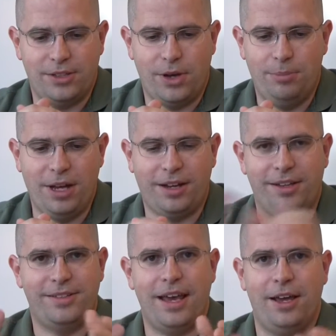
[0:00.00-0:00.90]
So I'm not going to
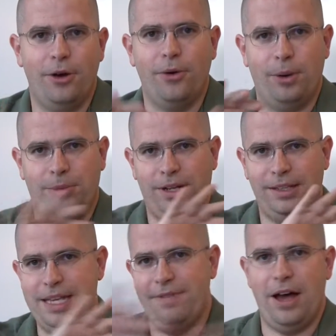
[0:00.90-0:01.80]
say, oh, I'm going to
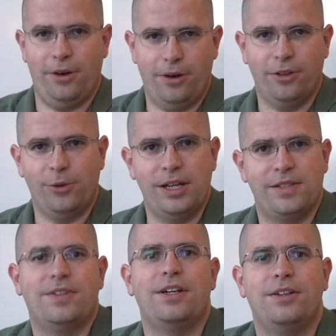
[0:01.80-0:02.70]
leave out all the ways
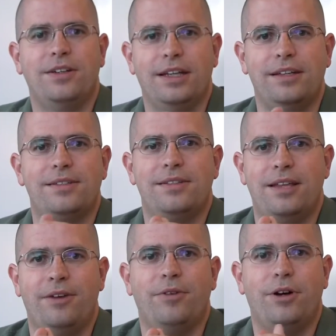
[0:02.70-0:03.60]
of getting good links
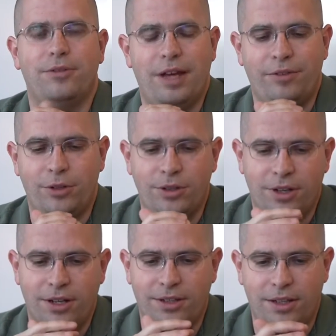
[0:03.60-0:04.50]
that involve having good
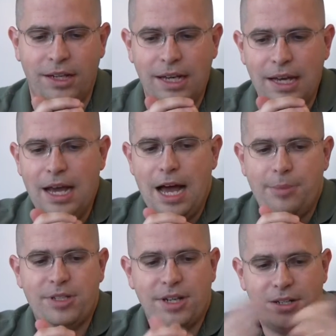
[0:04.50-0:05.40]
content. I'm
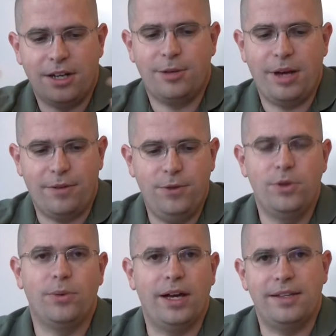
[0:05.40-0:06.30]
just going to talk about a few of
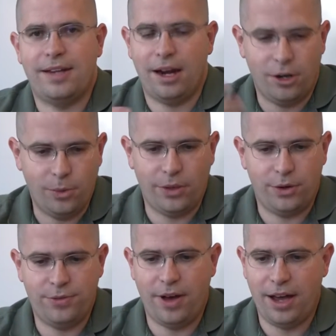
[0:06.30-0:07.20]
the ways, and I don't know whether
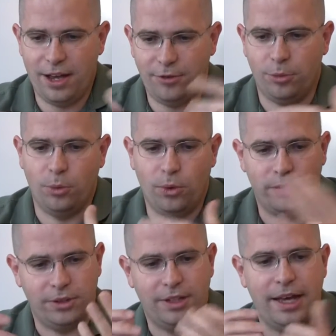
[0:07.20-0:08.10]
it's 5 or
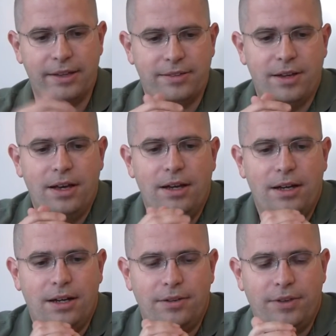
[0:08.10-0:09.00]
more or less
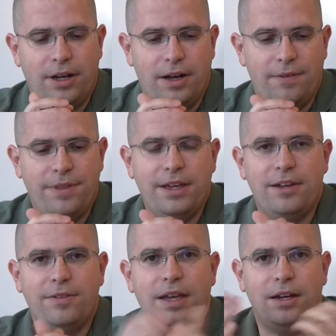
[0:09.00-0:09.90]
of thinking
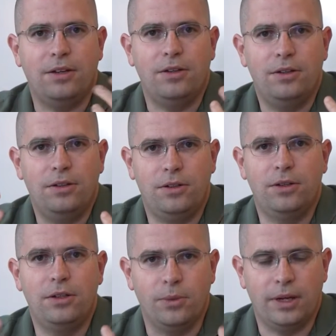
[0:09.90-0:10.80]
of getting
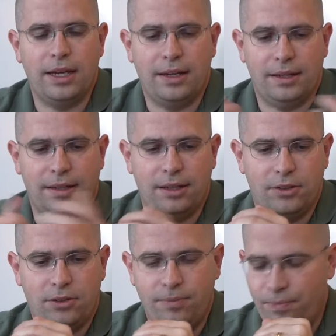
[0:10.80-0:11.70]
good organic
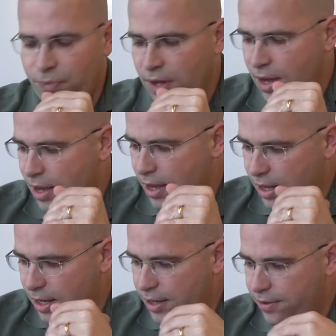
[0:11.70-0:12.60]
links.
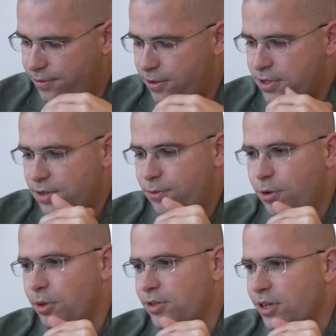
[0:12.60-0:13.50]
First and
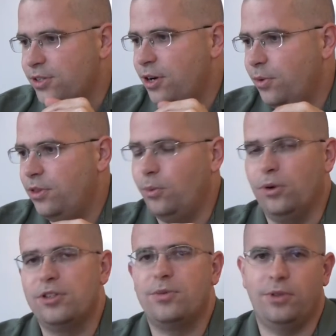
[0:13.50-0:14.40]
foremost, I'll start with the
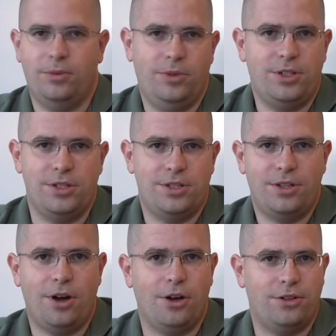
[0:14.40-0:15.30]
worst one, which is
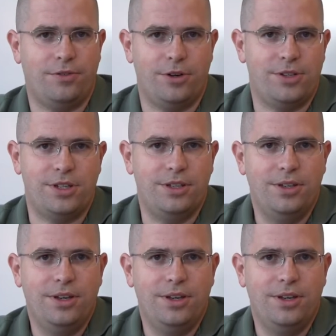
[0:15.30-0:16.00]
controversy.